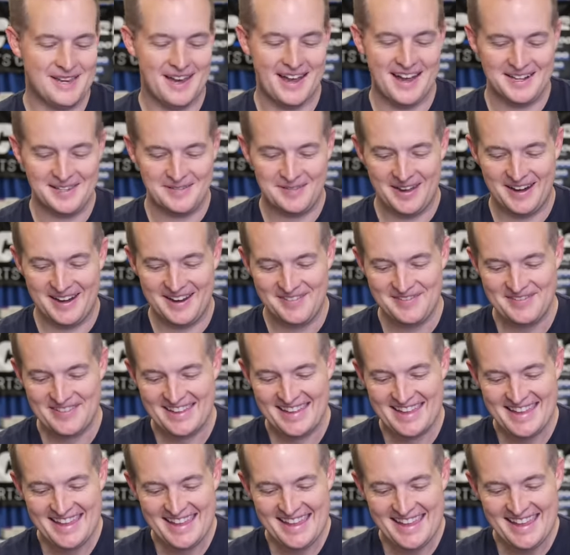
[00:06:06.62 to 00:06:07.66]
talked about him.
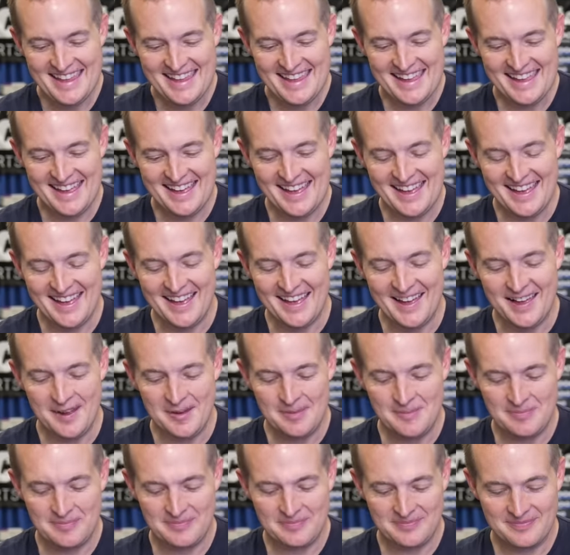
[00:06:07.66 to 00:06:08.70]

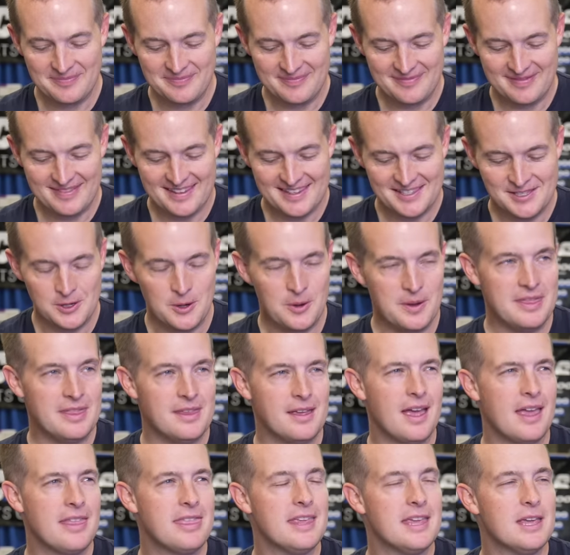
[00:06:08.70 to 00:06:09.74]
Um, so in
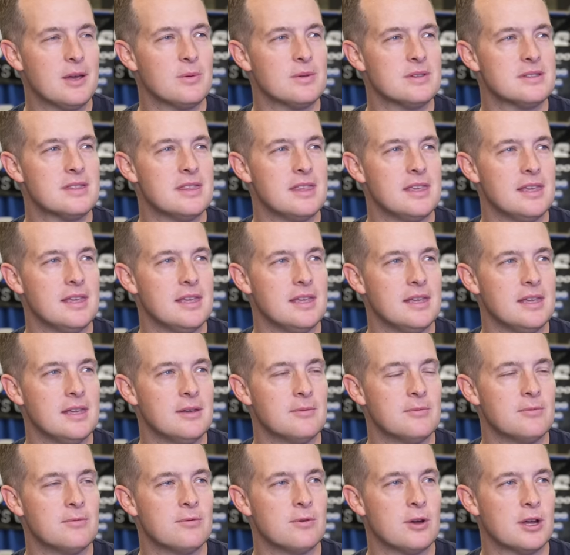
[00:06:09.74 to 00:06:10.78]
the, I think it was the
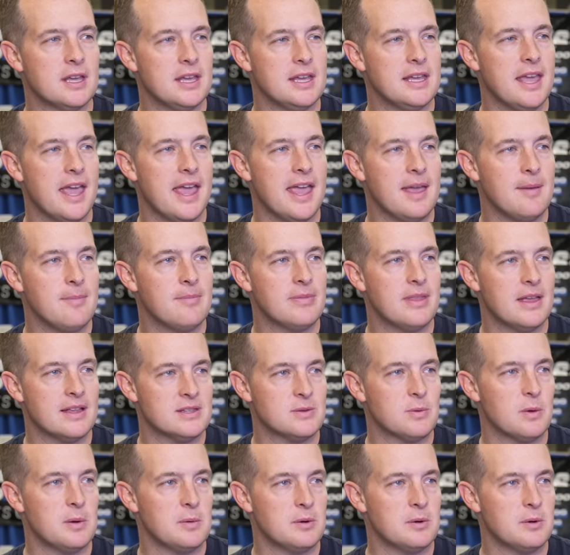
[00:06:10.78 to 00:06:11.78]
rookie game. That's the one